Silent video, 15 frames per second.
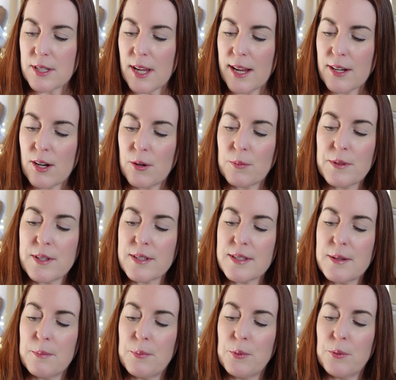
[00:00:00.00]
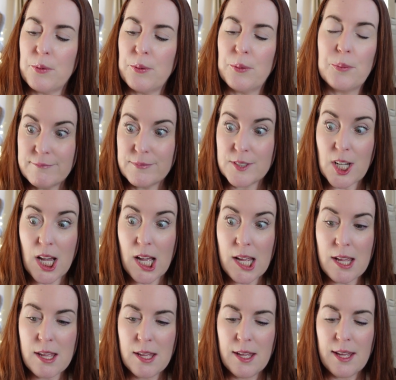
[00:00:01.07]
tied on with a simple
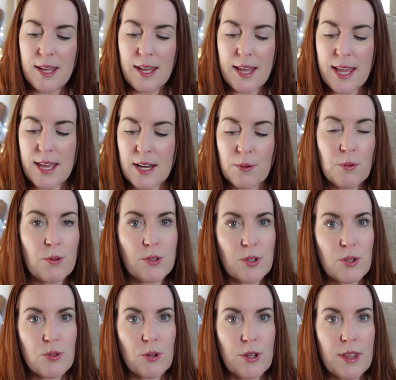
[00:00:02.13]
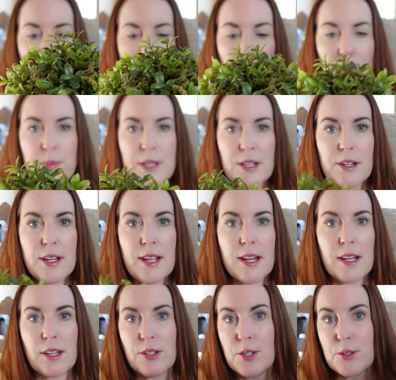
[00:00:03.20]
tie and it won't destroy the topiary, and
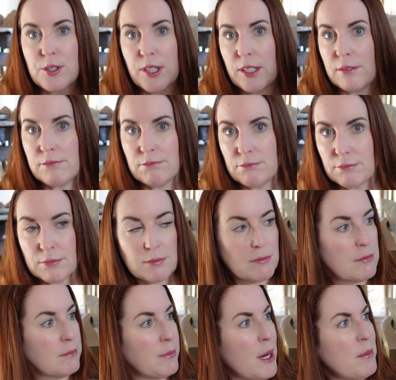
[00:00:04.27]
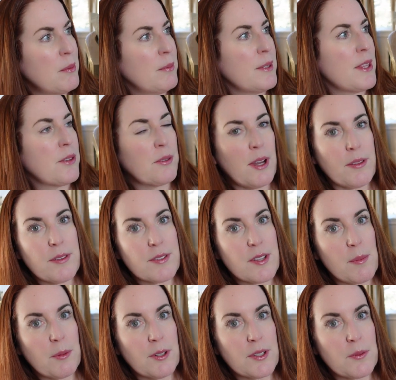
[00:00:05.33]
I'll use it probably throughout the
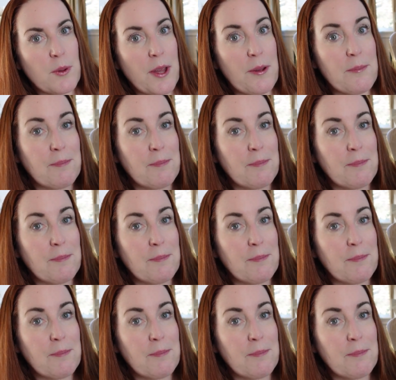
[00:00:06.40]
summer as well.